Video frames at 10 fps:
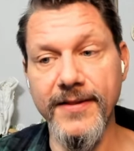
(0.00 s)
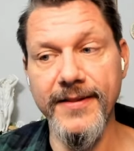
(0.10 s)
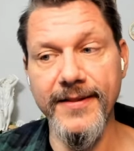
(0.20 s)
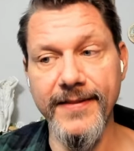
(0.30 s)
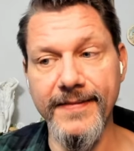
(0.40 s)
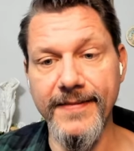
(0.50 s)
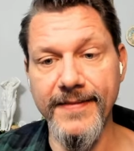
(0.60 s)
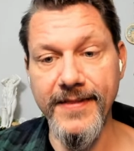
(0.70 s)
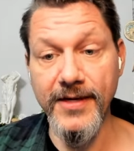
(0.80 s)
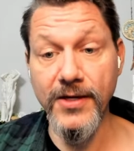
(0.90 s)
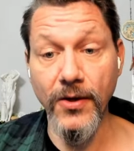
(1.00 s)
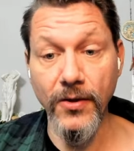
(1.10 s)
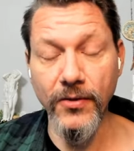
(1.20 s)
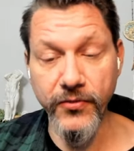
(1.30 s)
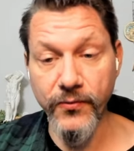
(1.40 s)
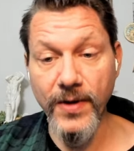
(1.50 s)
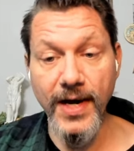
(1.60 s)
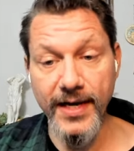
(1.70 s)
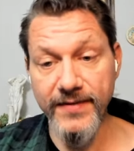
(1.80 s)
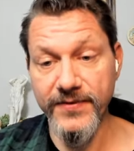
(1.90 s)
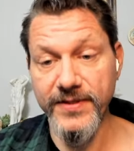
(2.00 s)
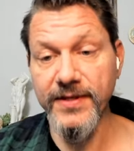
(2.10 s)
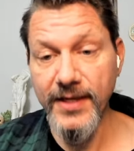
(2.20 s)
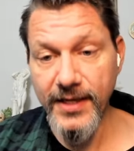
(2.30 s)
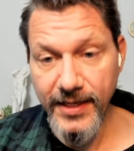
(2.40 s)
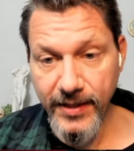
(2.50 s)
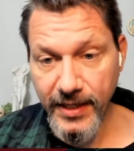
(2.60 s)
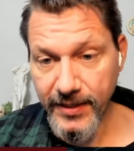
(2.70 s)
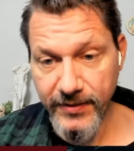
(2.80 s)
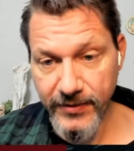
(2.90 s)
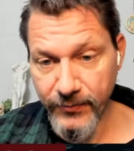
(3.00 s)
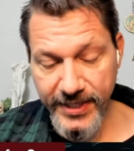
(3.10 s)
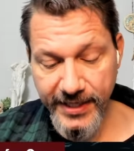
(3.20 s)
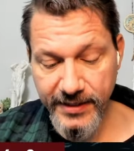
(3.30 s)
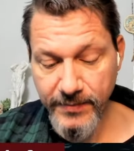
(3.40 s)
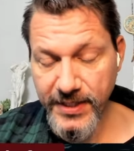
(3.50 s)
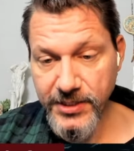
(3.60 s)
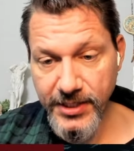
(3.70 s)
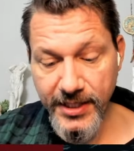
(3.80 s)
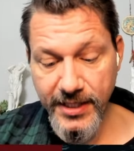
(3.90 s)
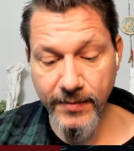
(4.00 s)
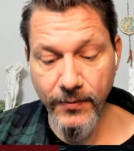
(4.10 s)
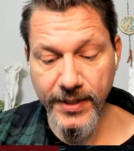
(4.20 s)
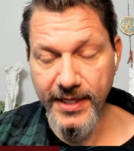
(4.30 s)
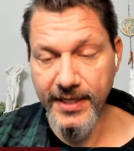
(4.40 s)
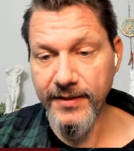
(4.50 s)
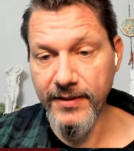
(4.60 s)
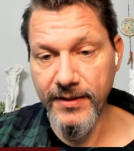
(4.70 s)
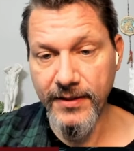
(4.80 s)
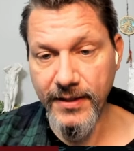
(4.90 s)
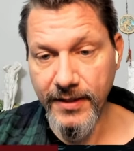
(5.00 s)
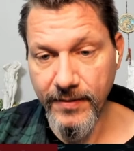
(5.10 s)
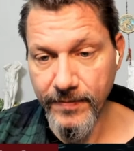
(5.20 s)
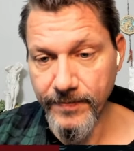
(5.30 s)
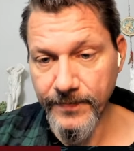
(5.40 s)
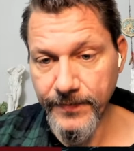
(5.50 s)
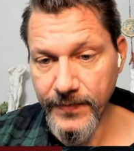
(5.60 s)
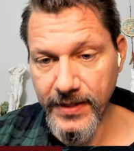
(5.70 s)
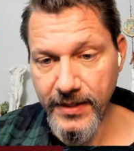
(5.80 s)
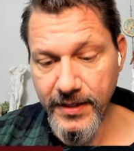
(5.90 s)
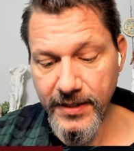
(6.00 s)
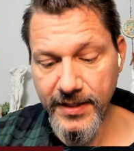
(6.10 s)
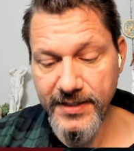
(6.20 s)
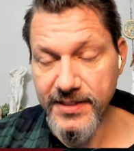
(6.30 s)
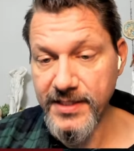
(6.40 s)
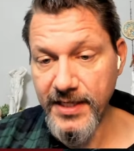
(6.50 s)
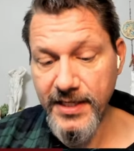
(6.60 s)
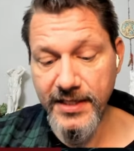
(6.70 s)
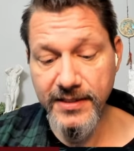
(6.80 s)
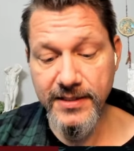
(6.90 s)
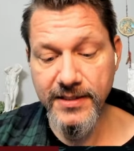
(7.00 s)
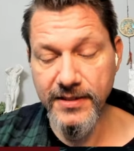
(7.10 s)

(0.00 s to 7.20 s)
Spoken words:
the occult thrived. We got the PGM, we got the Essenes, the